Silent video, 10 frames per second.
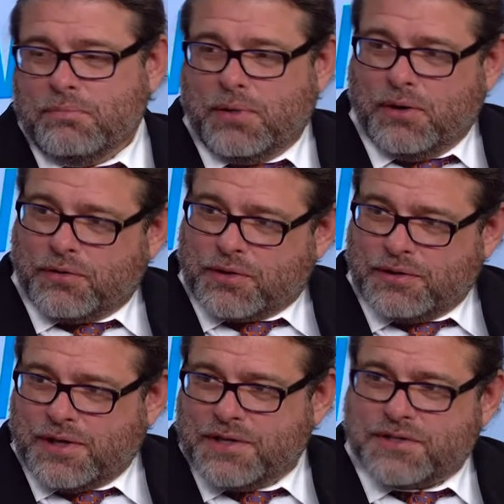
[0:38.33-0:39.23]
both
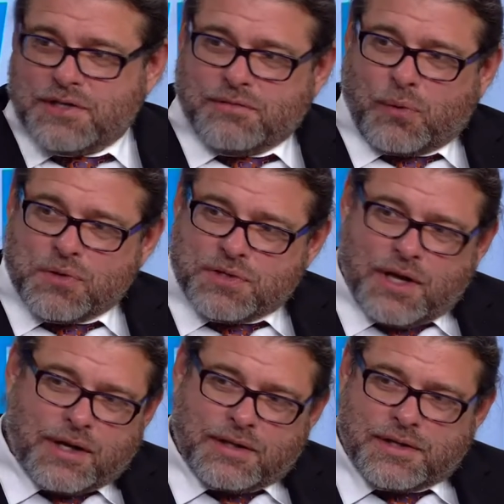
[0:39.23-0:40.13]
contested divorce
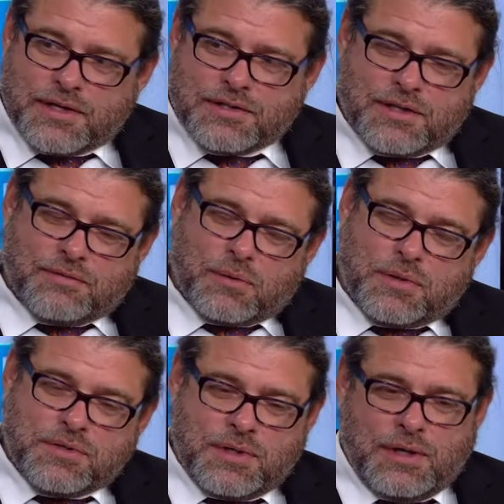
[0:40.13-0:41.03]
and uncontested
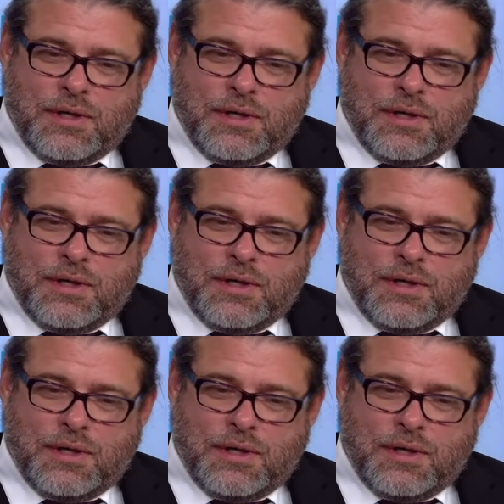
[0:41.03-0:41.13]
divorce,